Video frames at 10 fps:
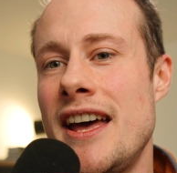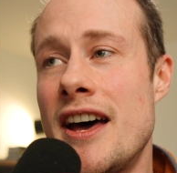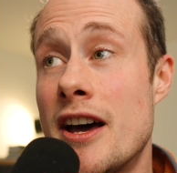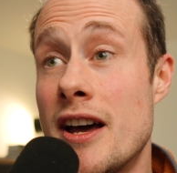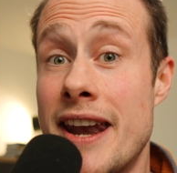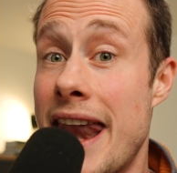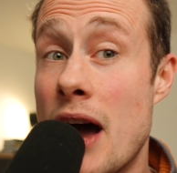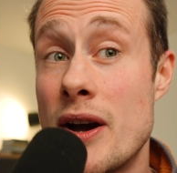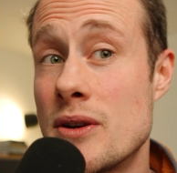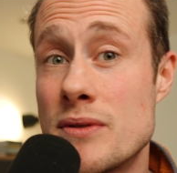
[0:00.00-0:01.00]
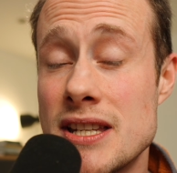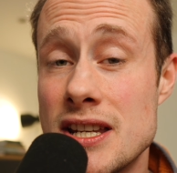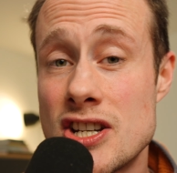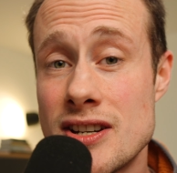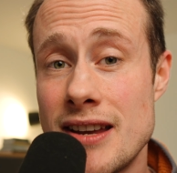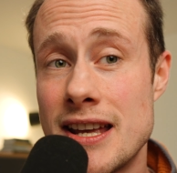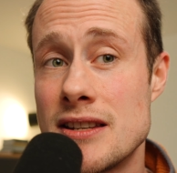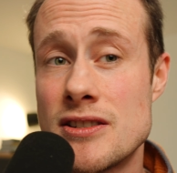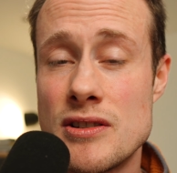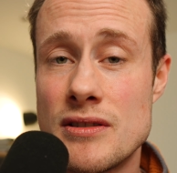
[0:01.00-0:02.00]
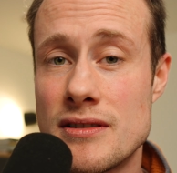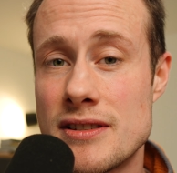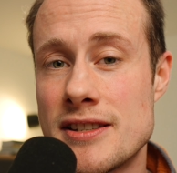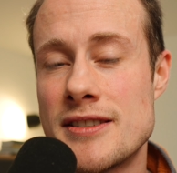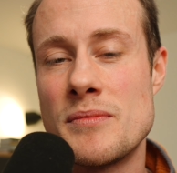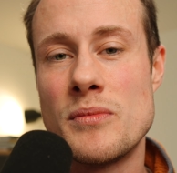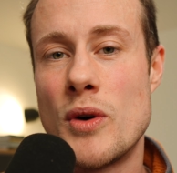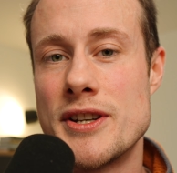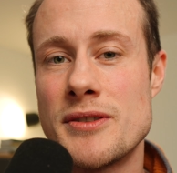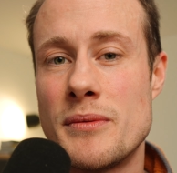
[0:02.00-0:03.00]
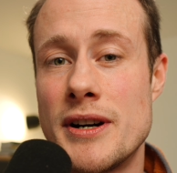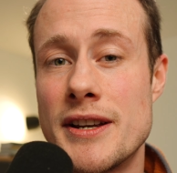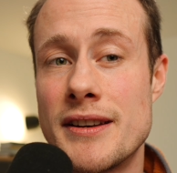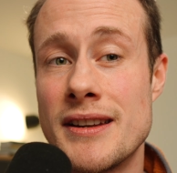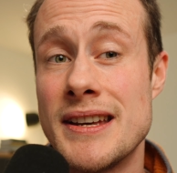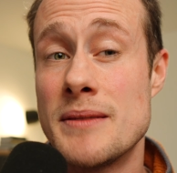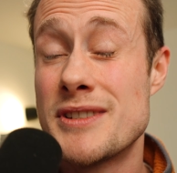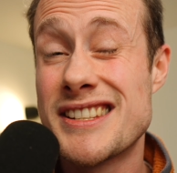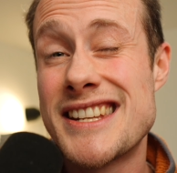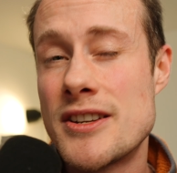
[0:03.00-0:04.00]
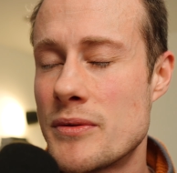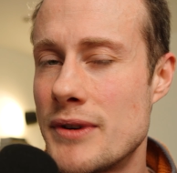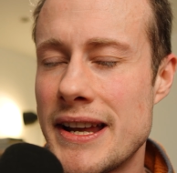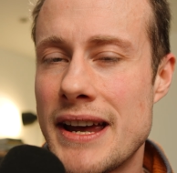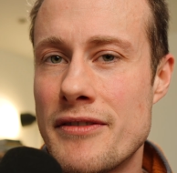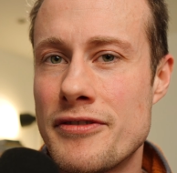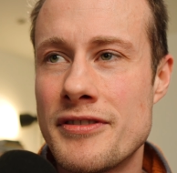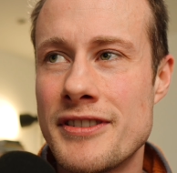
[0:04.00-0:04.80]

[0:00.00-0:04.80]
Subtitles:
And now I don't teach any students one-to-one just because I don't really have